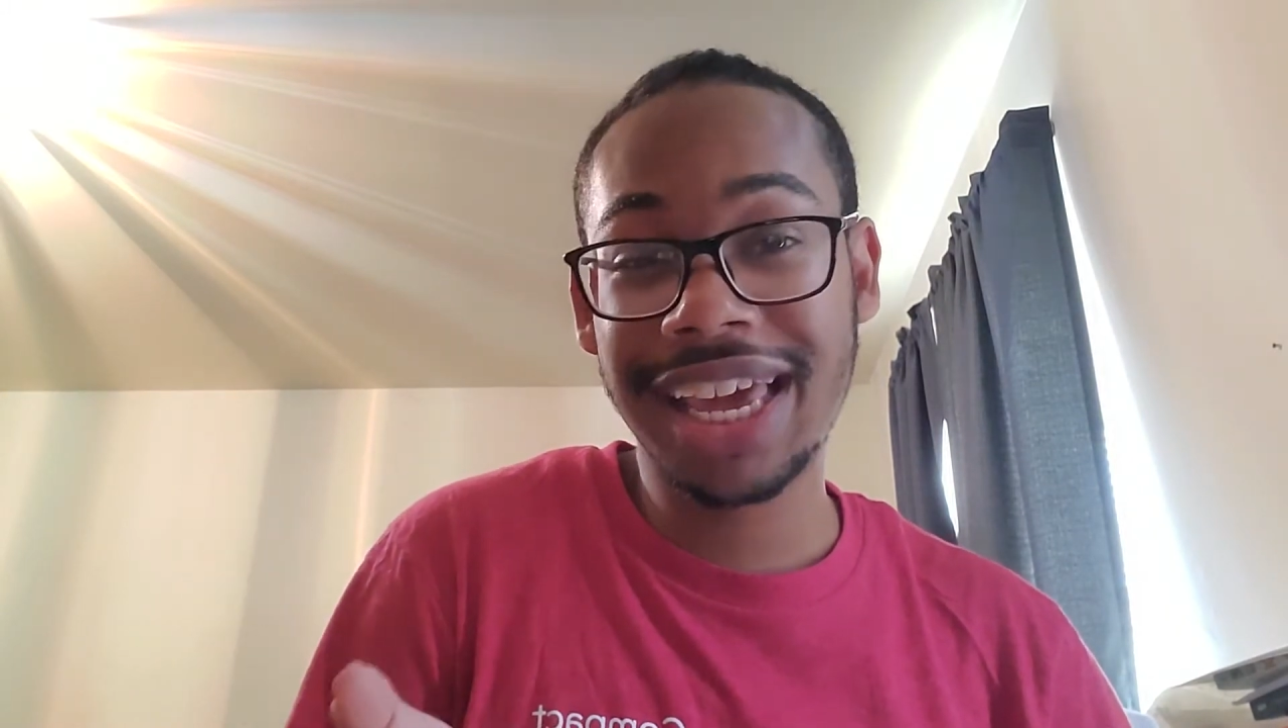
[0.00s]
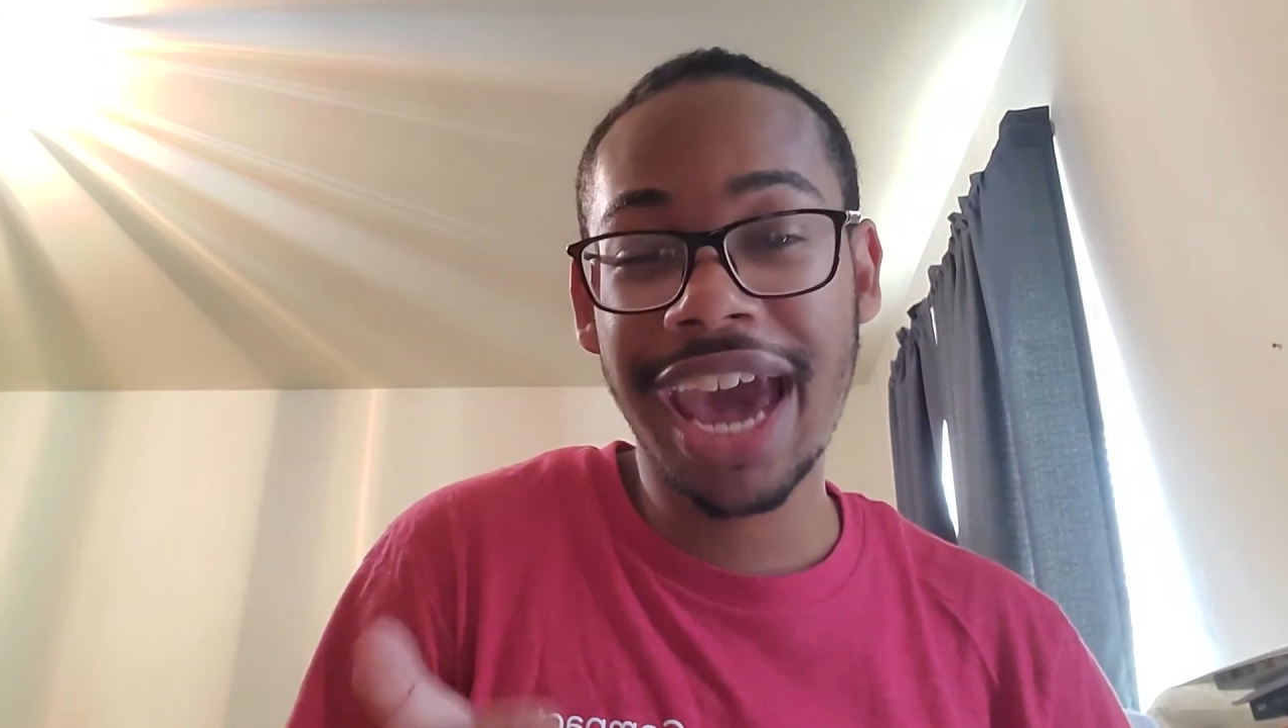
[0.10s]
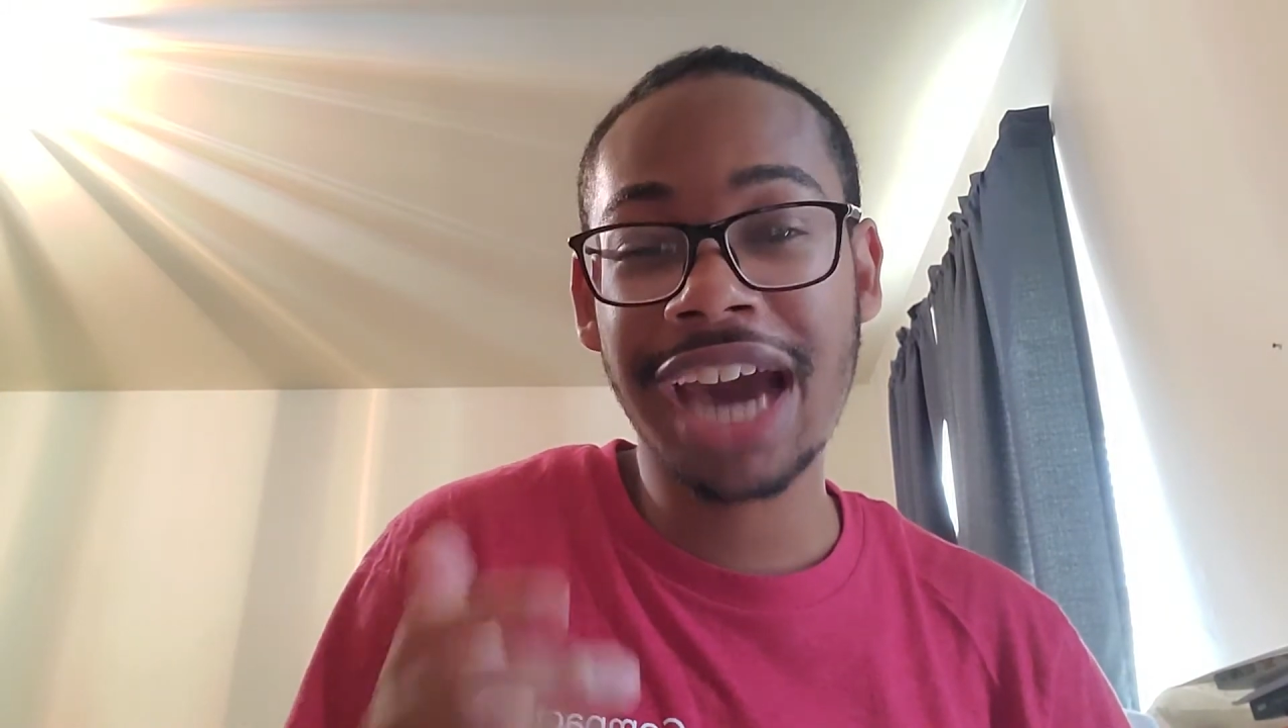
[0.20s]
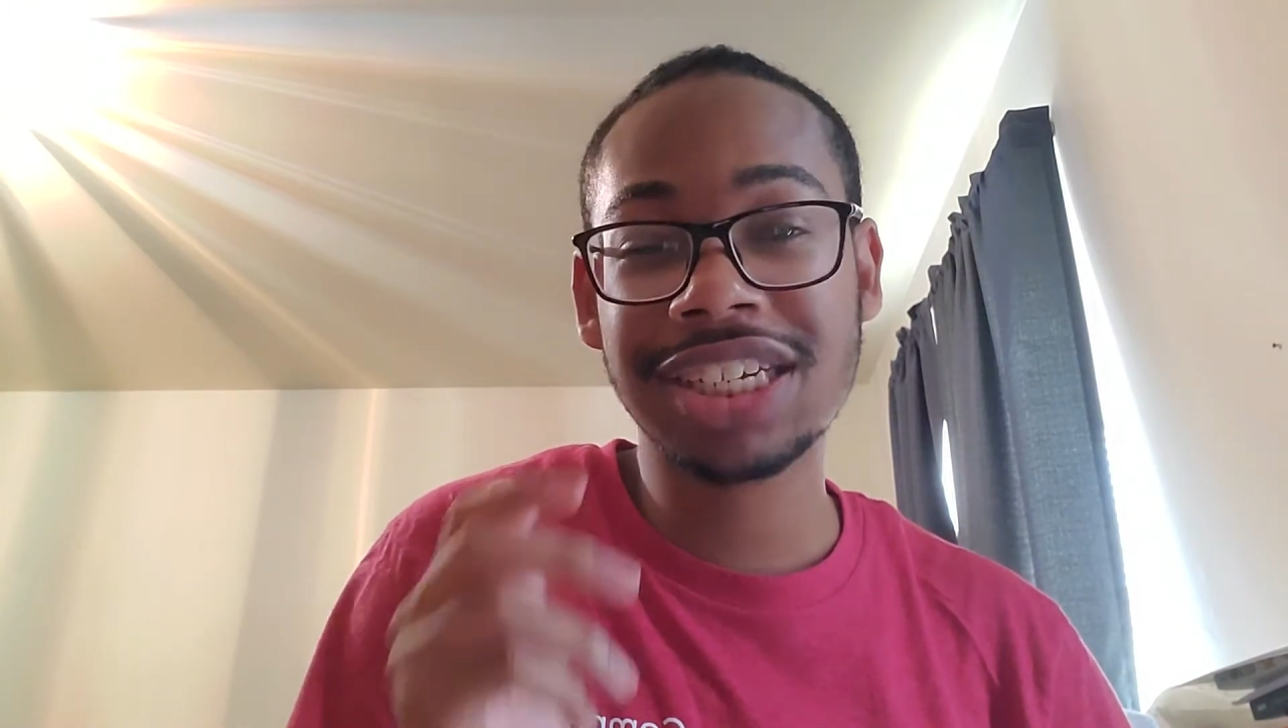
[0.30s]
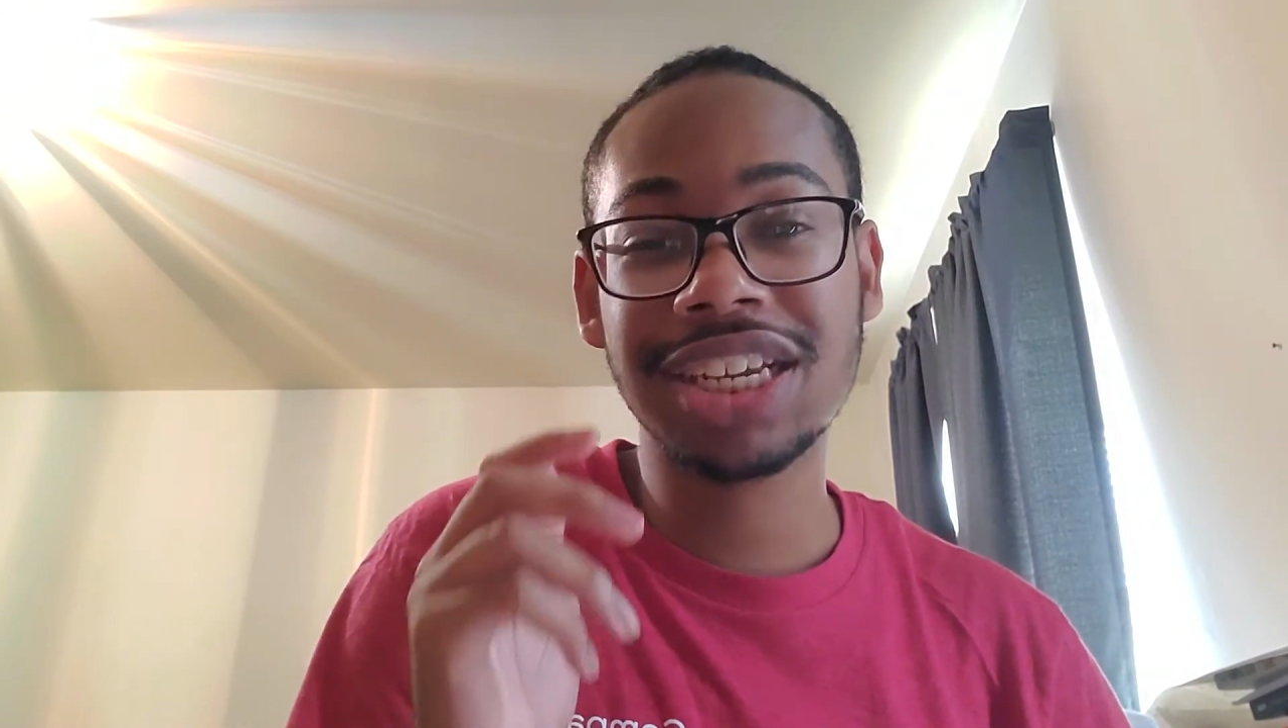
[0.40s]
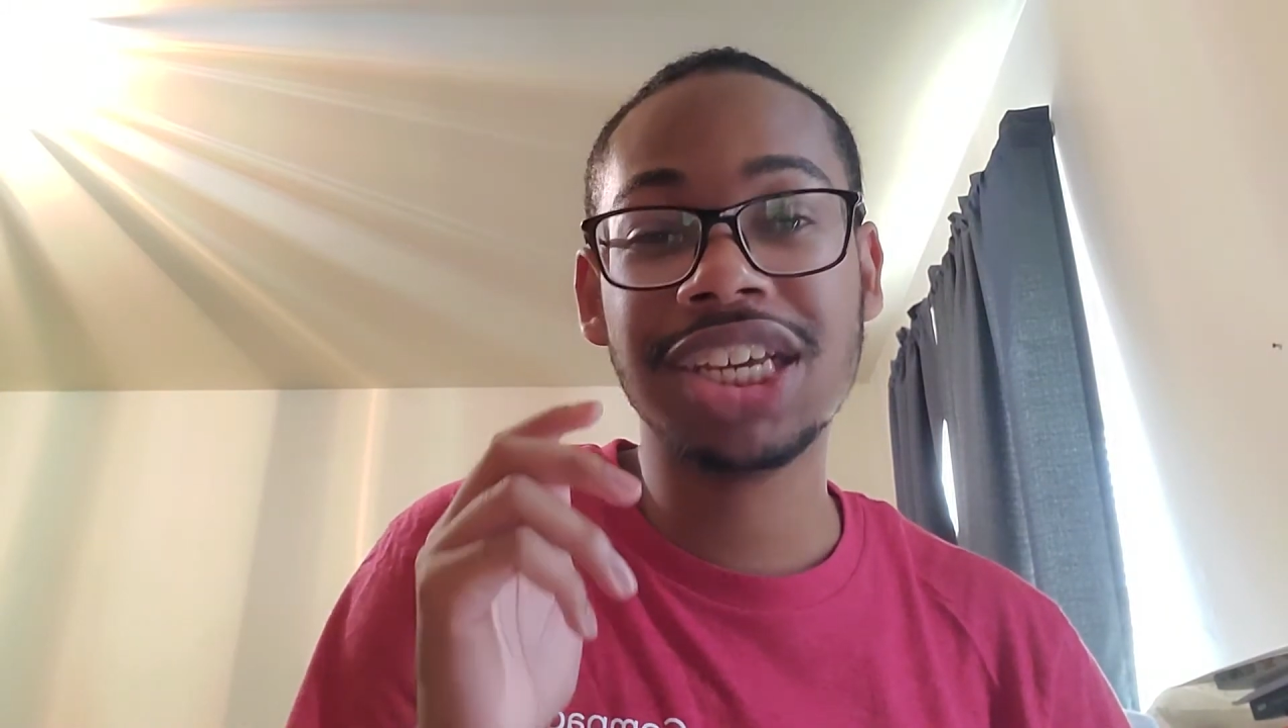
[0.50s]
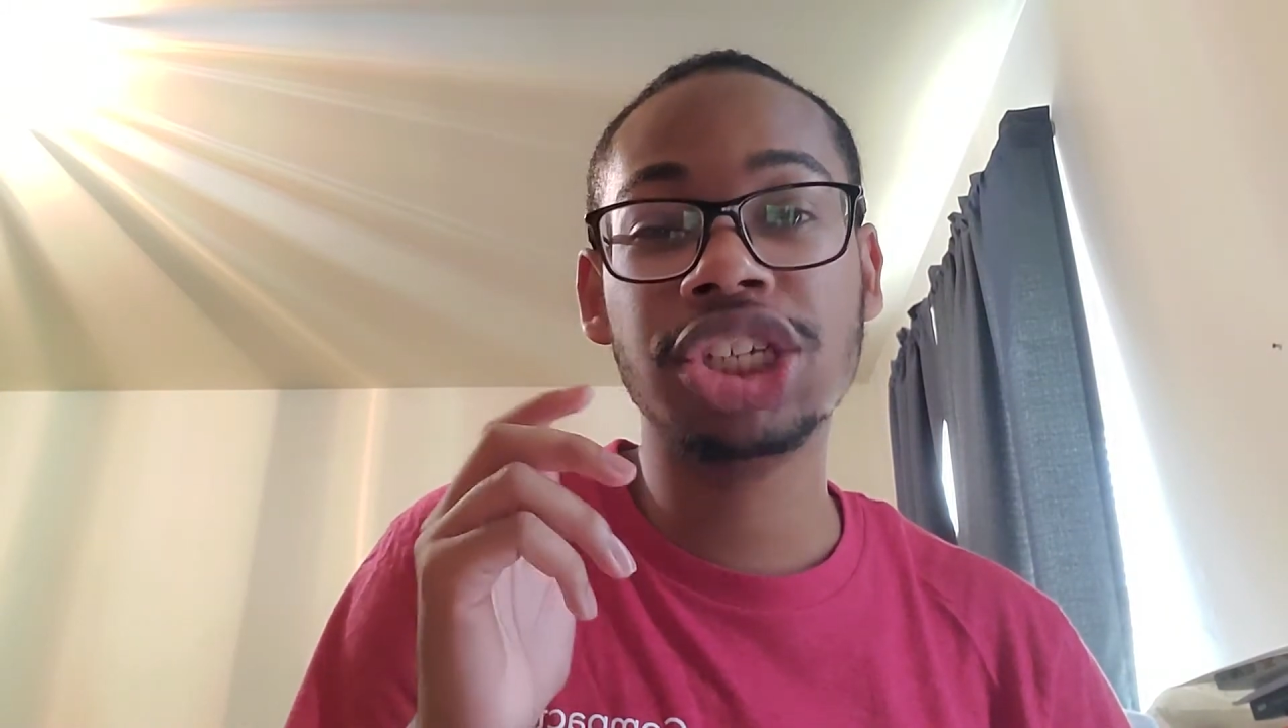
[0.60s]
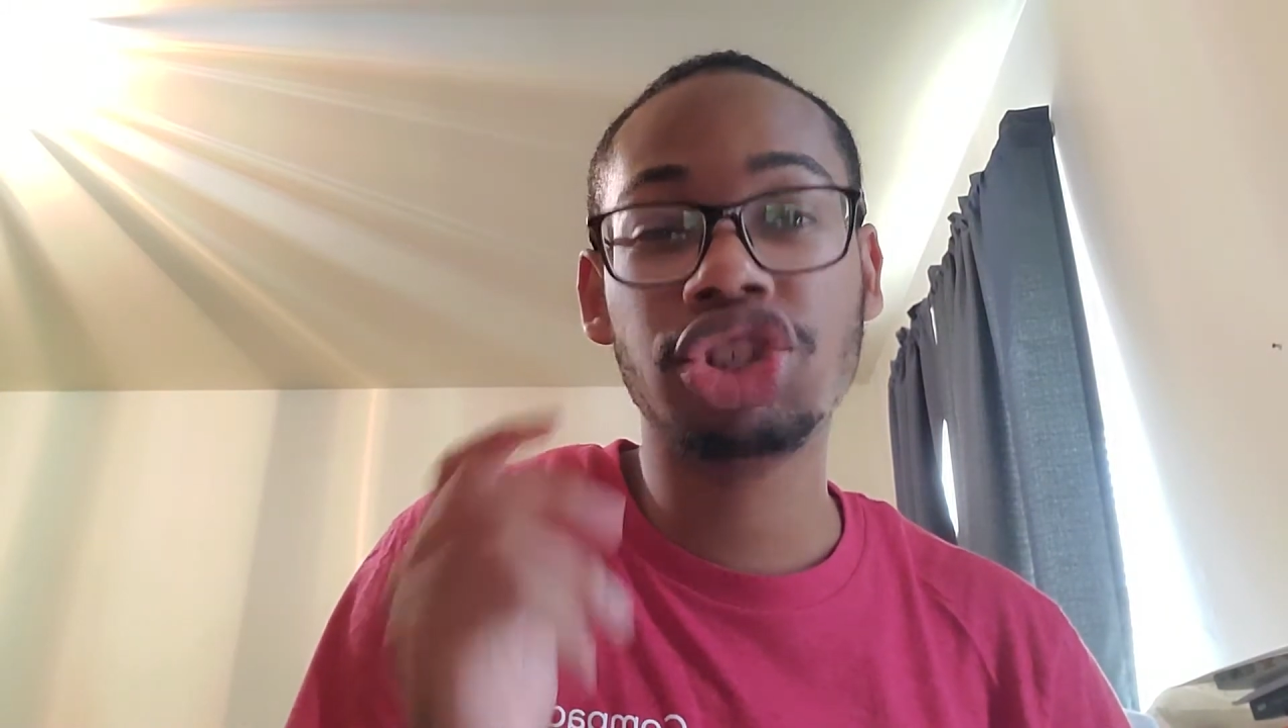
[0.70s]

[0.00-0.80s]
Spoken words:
he actually